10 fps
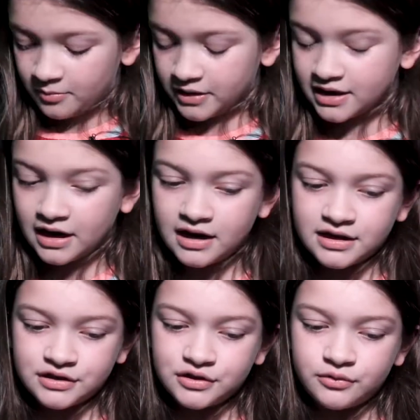
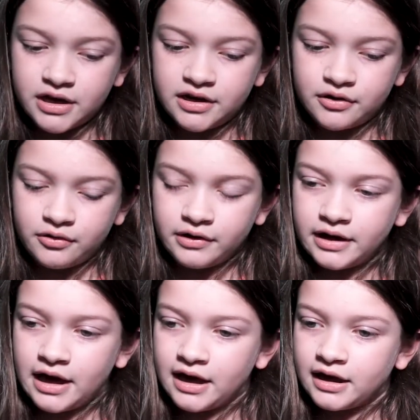Because you get to
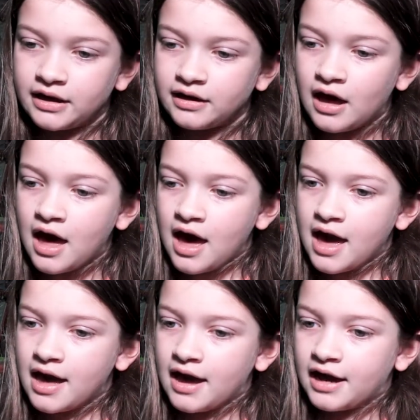create
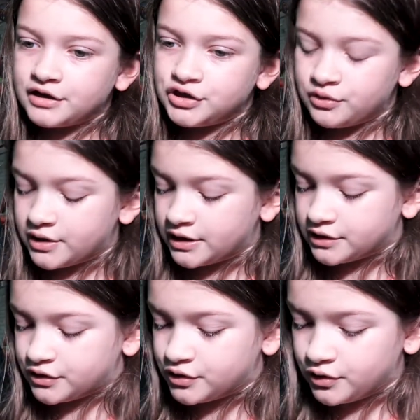and you
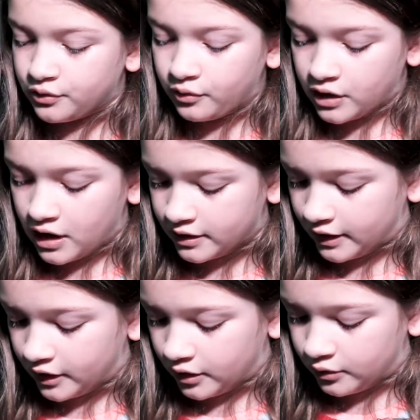get to cut
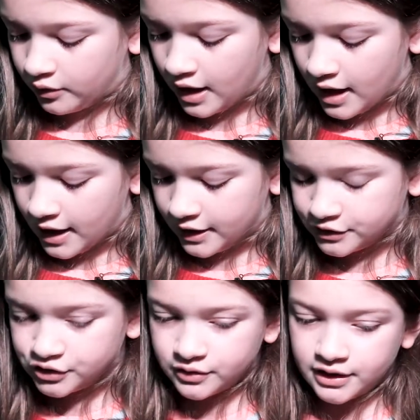out
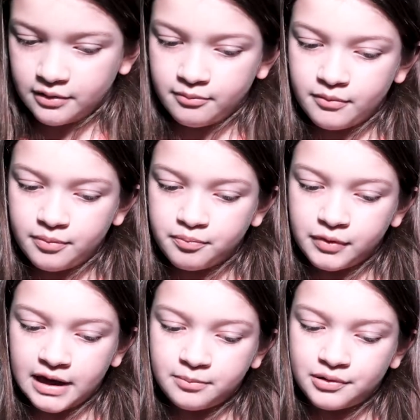and you get to
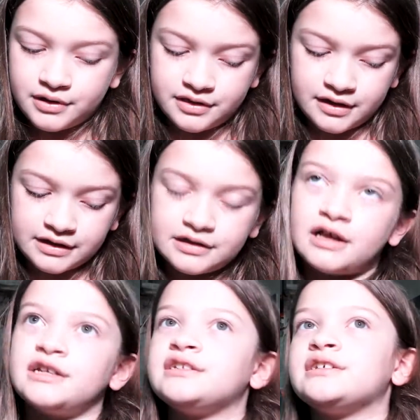like put things
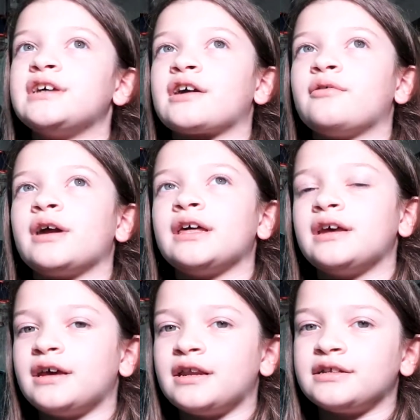on it to decorate
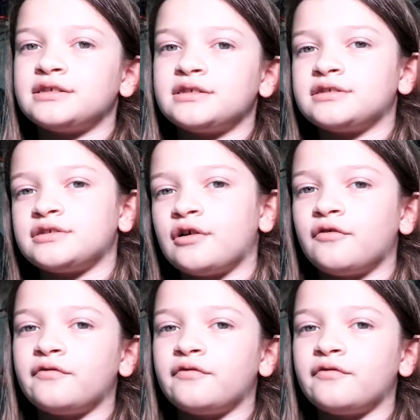it, and it's so